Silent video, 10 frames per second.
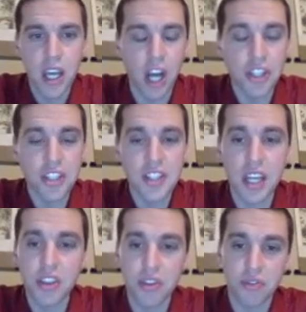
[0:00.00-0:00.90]

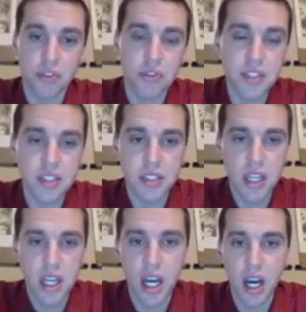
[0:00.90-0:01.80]
understanding the roots.
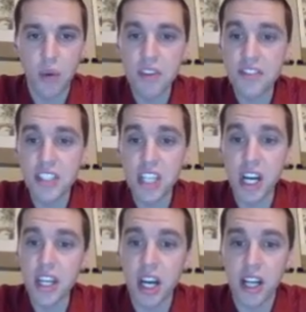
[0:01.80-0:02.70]
We've
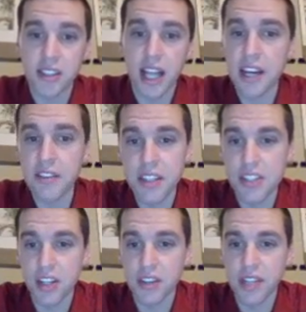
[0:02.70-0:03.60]
done a lot of
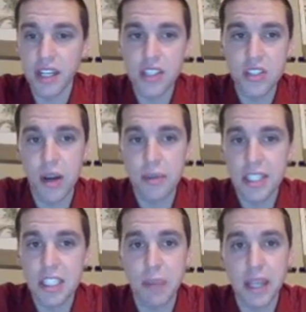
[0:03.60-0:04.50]
this already, so I'm
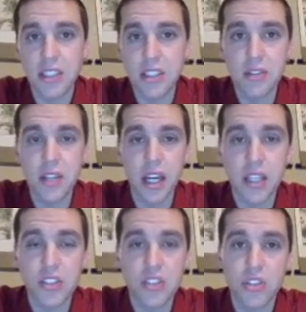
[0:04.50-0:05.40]
expecting you
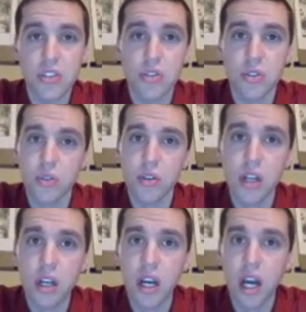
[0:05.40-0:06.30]
guys to
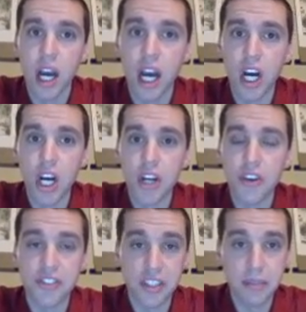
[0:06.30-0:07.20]

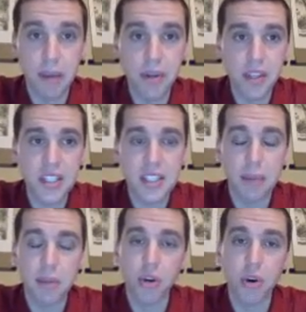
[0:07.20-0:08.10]
remember this. I'm
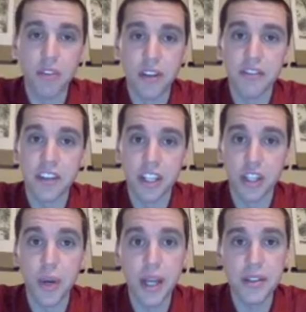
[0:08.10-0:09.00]
going to go over it very
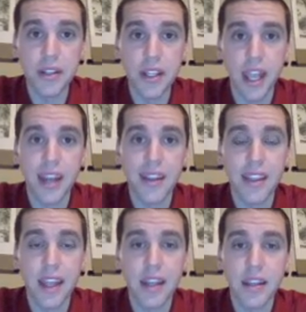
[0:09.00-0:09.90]
quickly, and
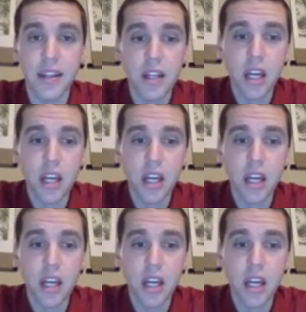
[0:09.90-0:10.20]
then